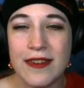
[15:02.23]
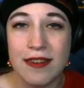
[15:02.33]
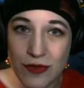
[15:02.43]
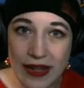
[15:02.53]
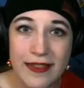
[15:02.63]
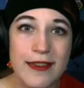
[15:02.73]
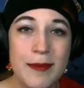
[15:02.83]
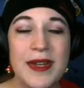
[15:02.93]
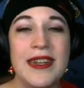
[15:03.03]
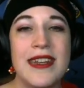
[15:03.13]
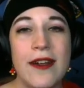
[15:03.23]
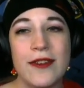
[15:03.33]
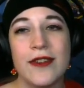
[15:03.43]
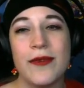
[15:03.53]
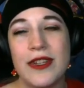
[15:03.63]
directly spinning down
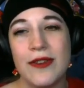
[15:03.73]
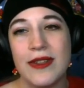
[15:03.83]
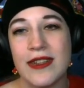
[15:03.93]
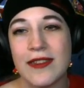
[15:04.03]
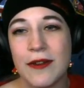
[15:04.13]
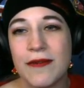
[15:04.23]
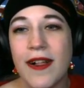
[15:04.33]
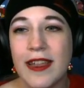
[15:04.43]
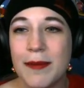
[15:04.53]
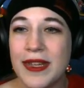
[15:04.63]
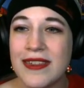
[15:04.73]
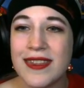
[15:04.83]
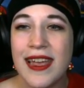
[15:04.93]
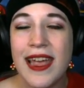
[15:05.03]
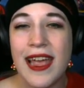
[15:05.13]
to avoid doing the slow falling piece,
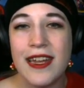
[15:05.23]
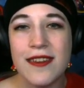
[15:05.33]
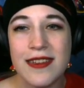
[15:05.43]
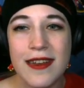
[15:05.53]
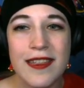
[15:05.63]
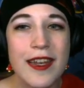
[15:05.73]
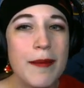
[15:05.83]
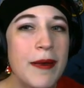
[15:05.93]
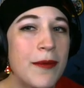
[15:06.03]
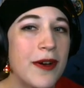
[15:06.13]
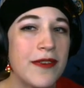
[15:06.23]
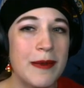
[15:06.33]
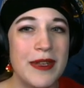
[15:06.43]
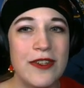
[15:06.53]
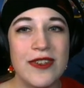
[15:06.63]
and you'll see a little bit more of
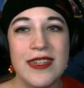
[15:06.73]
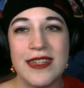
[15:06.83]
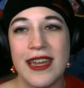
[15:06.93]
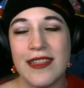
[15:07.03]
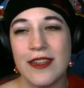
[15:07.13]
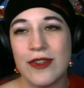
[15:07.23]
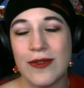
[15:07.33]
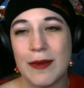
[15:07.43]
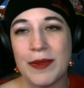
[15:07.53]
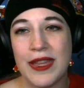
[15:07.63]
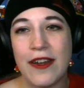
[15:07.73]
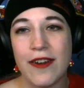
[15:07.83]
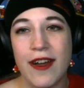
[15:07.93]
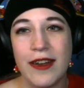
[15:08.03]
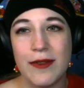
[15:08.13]
some interesting tech that shows up
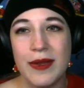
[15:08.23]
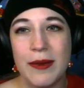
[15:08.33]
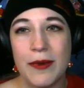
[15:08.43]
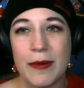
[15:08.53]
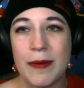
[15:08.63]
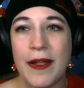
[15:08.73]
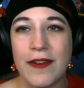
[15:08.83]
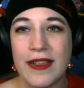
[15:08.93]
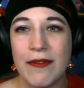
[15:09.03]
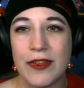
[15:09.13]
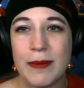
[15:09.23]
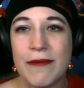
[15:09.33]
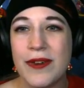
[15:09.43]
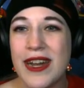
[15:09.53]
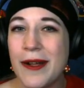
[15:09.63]
later on as we get more propeller levels.
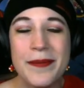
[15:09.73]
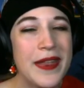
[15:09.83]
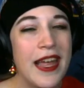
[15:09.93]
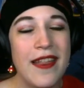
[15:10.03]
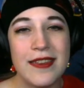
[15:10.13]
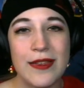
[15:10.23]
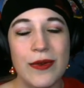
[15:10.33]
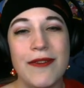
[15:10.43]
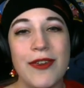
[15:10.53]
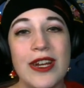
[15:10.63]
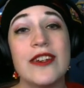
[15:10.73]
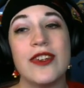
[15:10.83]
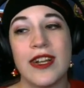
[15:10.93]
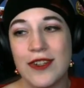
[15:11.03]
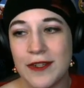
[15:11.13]
But for now, this is sort of your
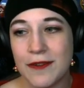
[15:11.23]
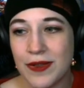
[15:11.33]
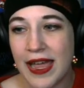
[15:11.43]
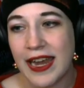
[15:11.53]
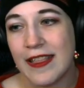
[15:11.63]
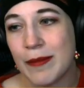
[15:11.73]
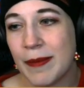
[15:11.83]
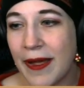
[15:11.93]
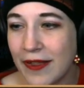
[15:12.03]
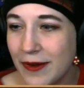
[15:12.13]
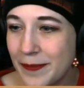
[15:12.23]
introduction to flying in the propeller.